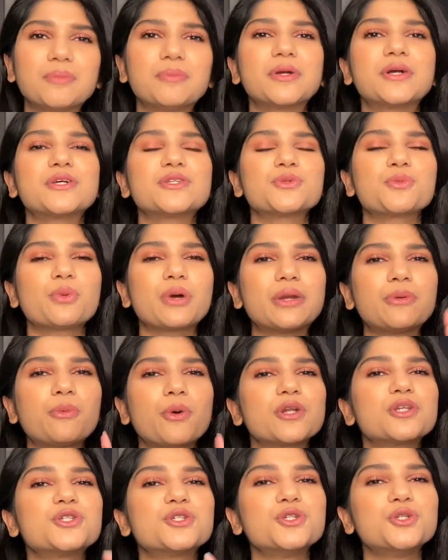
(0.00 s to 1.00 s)
because when
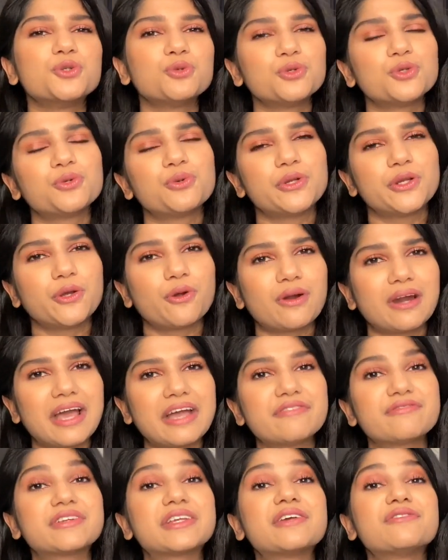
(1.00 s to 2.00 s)
what you do in your
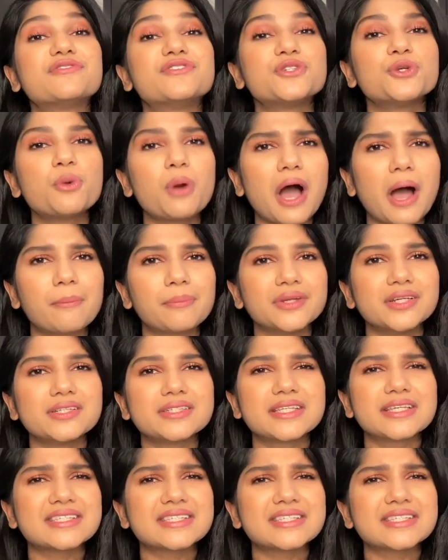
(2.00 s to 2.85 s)
life gives you happiness,